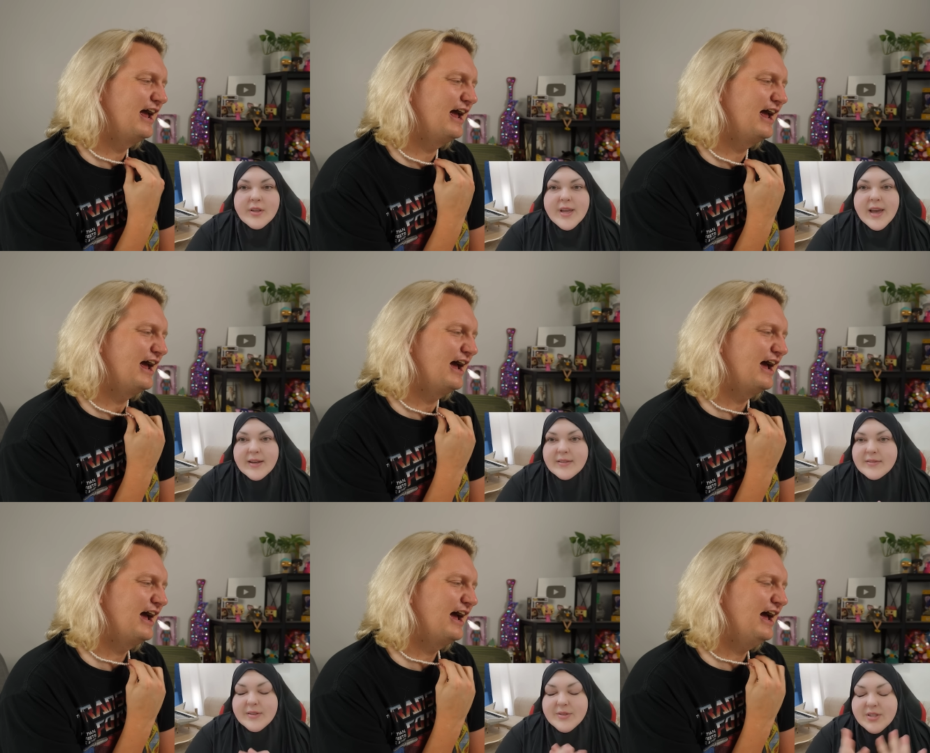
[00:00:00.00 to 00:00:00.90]
Speaker 1: Yeah,
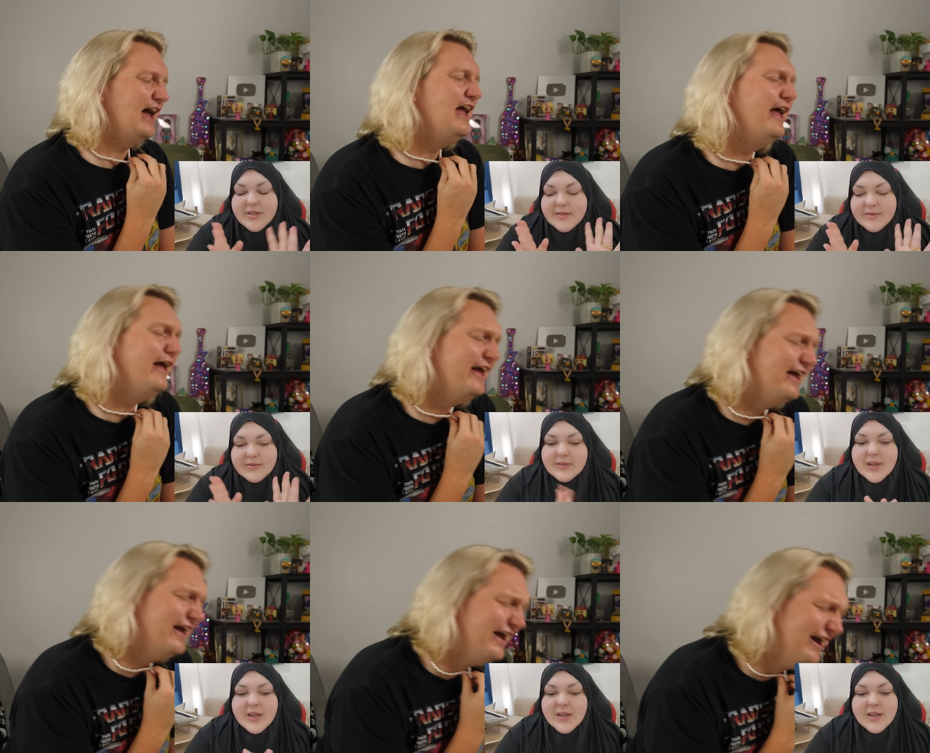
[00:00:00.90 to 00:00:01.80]
they're just,
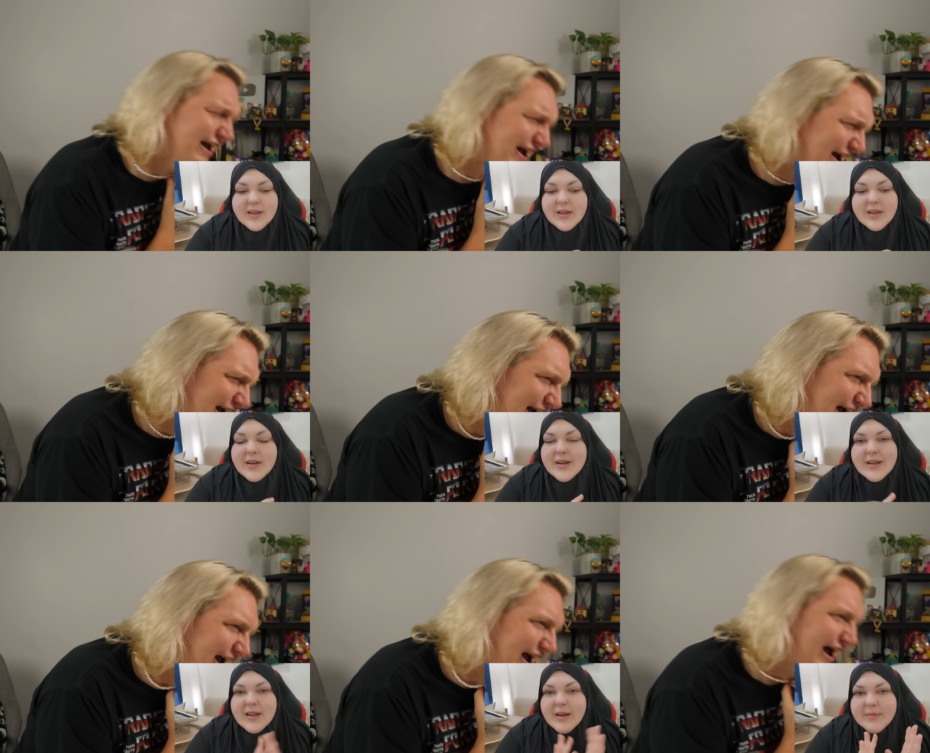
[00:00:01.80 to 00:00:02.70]

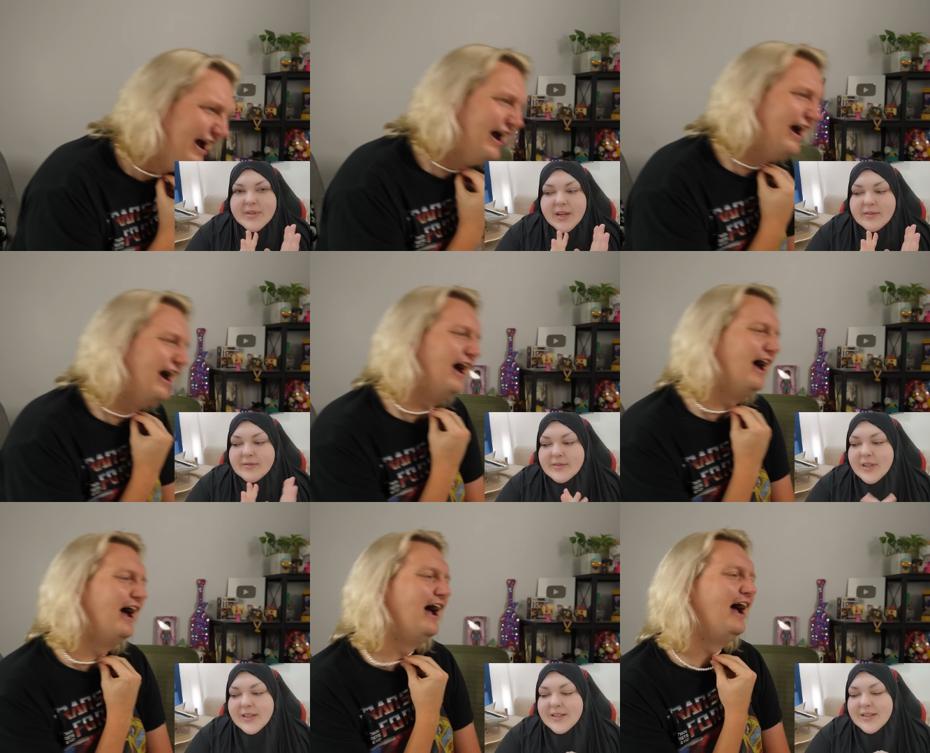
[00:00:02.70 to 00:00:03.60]
I'm done.
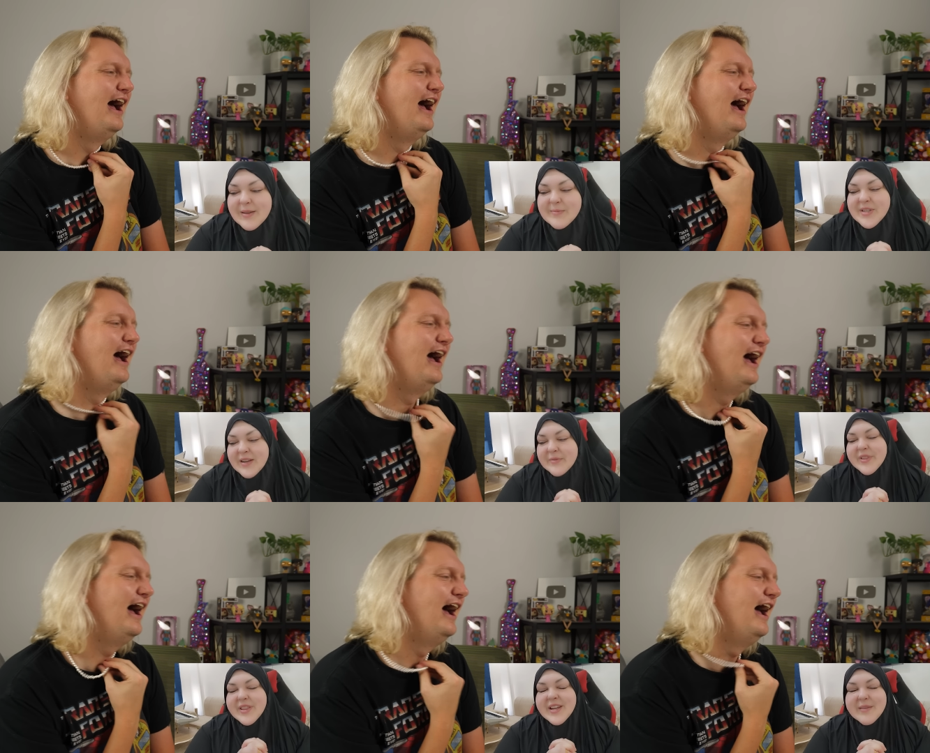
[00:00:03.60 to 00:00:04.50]
I'm done
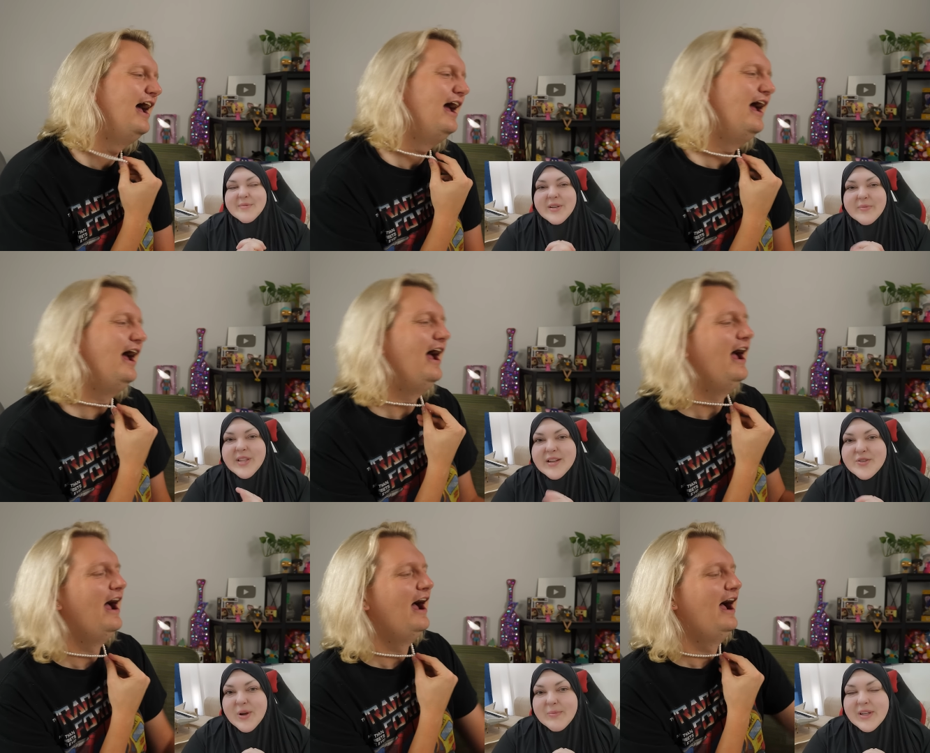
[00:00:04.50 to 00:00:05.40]
with it. I'm done with
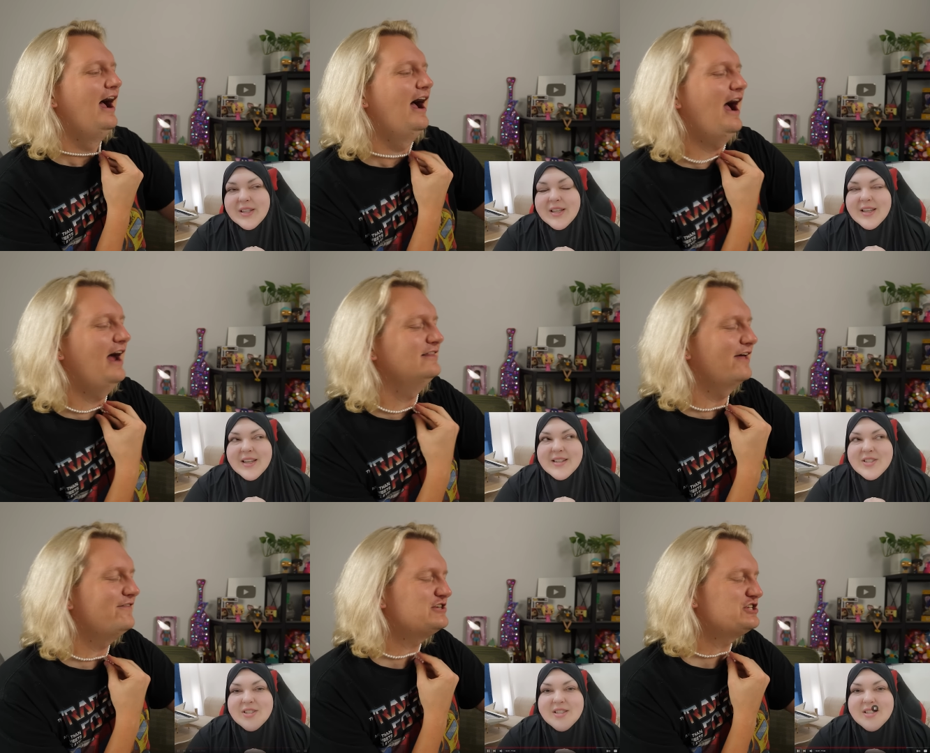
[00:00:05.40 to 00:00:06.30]
that drama.
Speaker 2: I
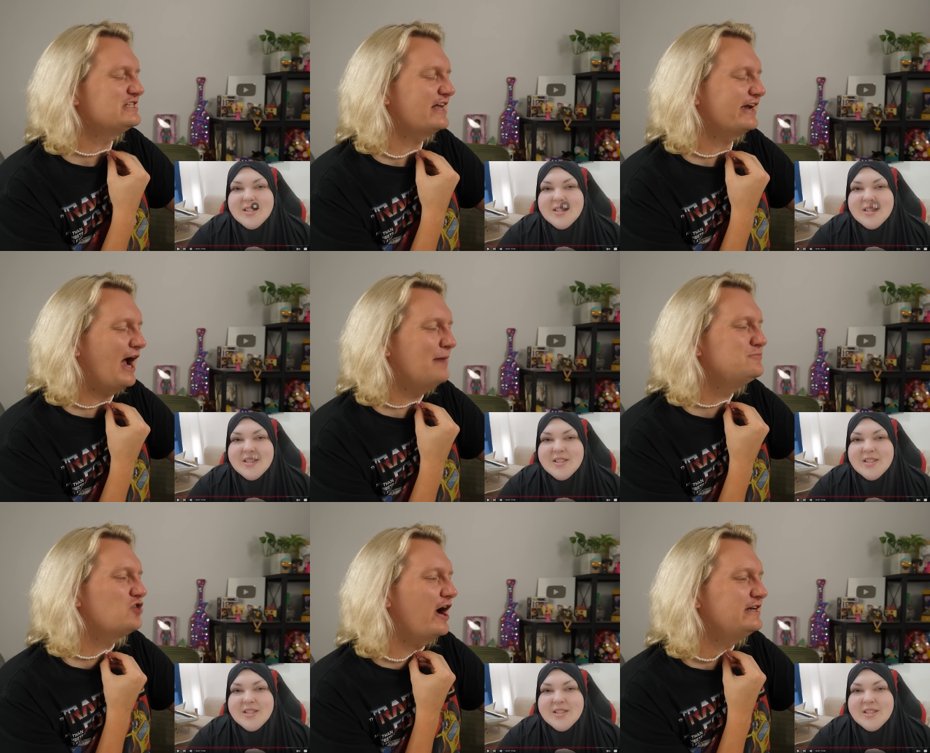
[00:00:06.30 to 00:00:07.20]
love that she's like, I'm
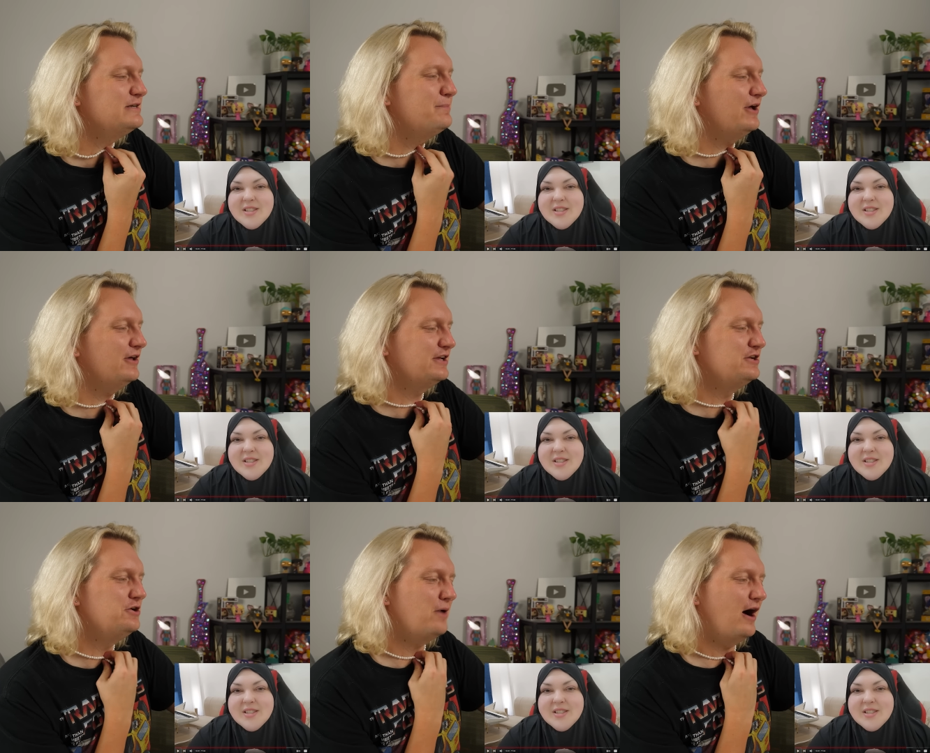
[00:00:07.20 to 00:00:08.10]
trying to build a
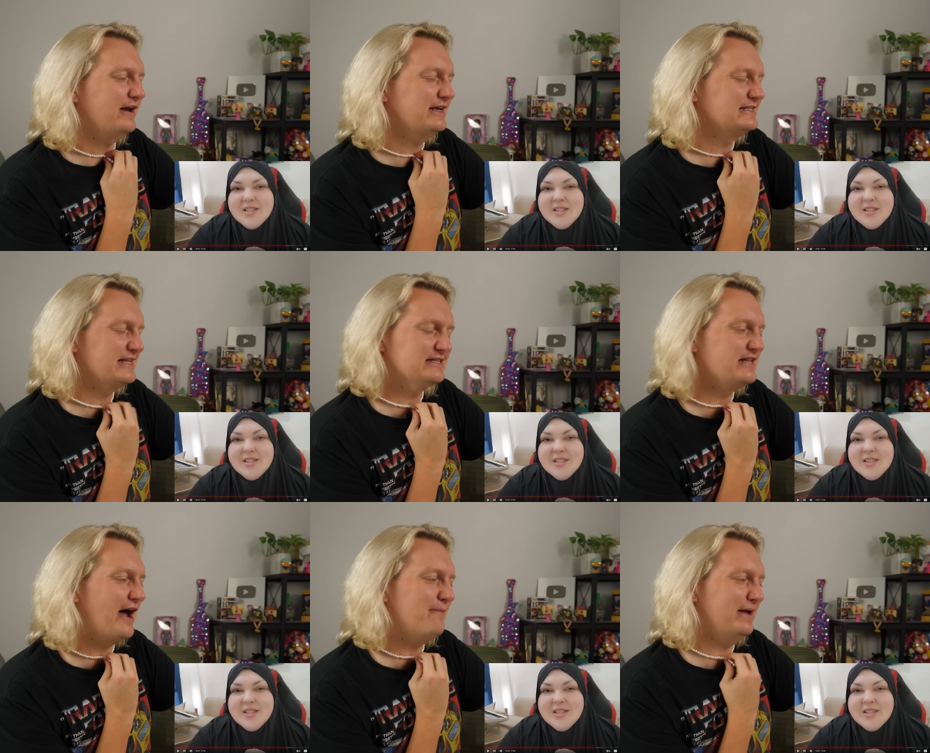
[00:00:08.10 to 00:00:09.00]
new audience that's
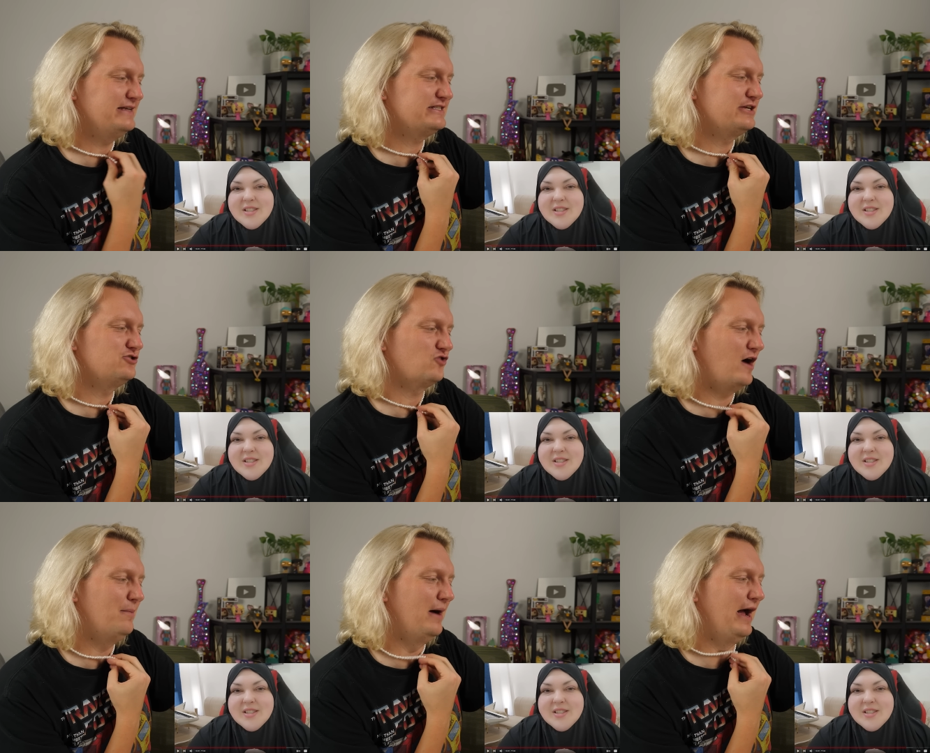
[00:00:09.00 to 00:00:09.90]
not based in
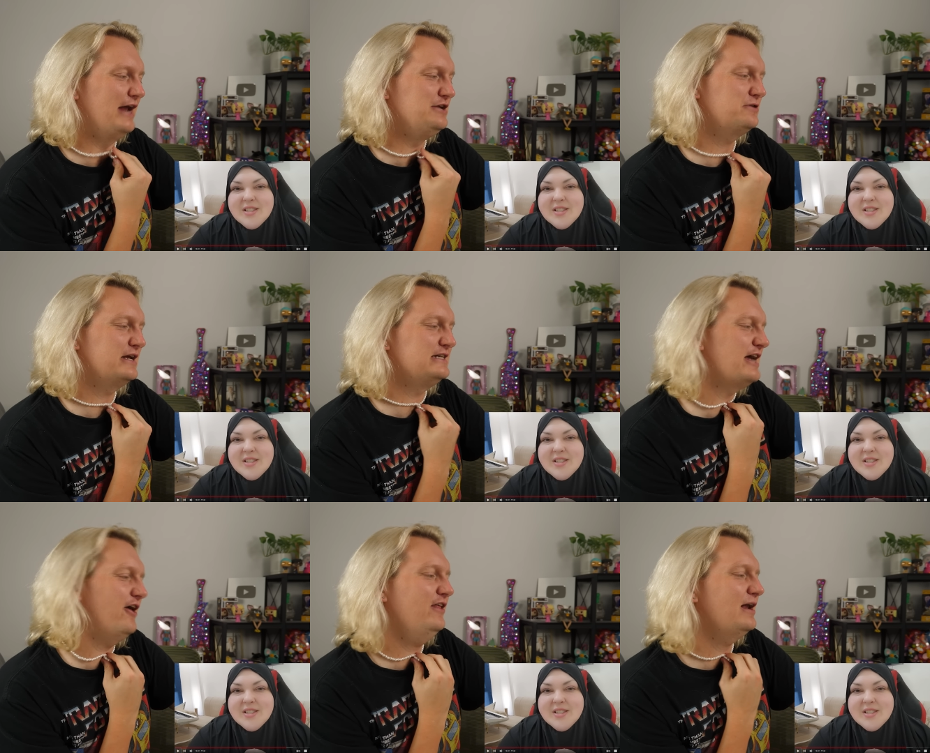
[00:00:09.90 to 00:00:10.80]
drama, and you can
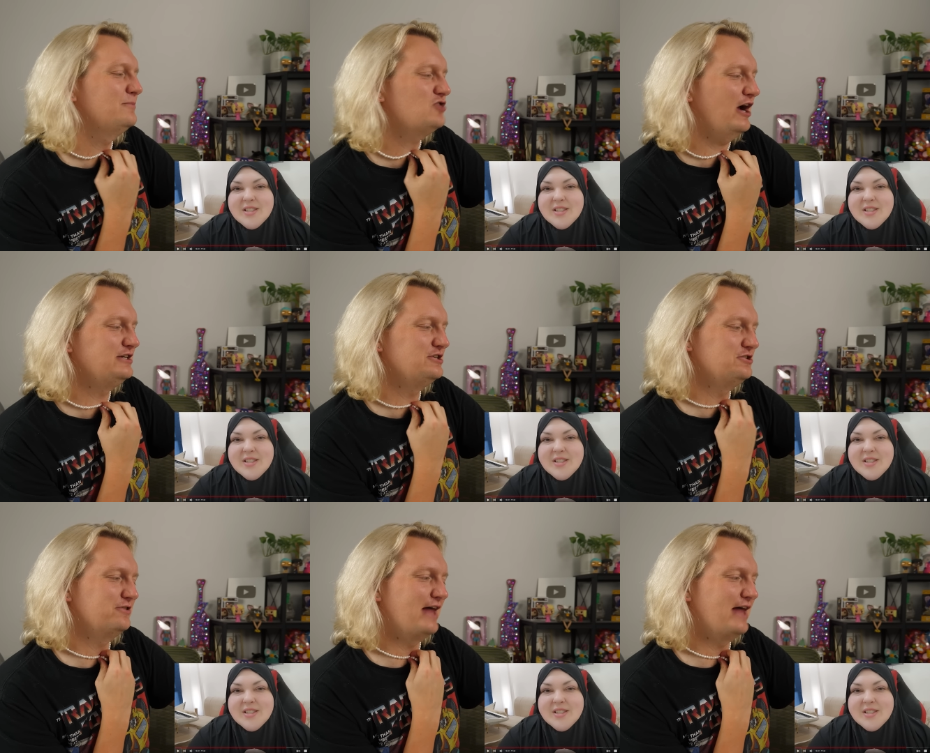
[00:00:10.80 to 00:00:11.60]
tell that I'm trying to do